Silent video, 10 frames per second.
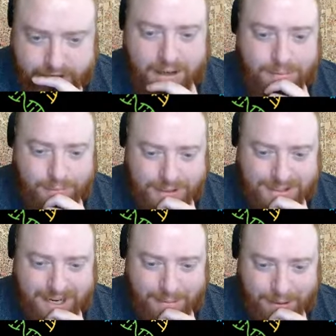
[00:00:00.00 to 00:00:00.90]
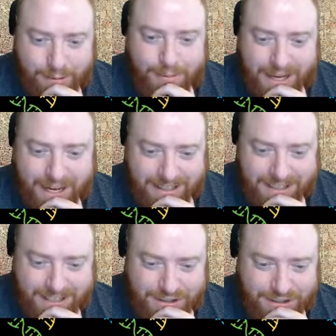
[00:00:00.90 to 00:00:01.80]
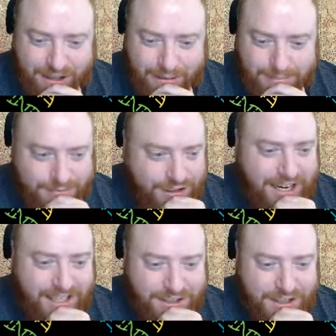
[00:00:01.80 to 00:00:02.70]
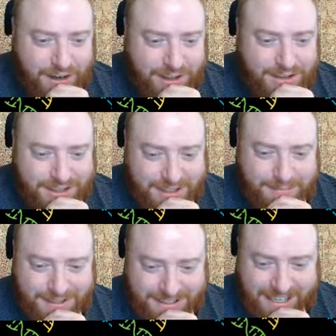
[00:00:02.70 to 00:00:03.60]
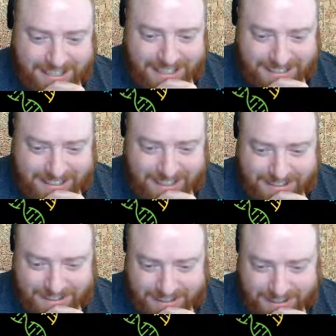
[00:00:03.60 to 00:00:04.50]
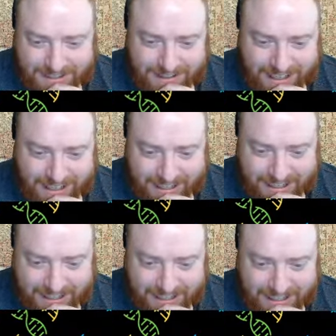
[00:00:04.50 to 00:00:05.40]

uh, what's the name of the group? Yeah, Gen uh, genetic genealogy tips and techniques. Yes. Okay.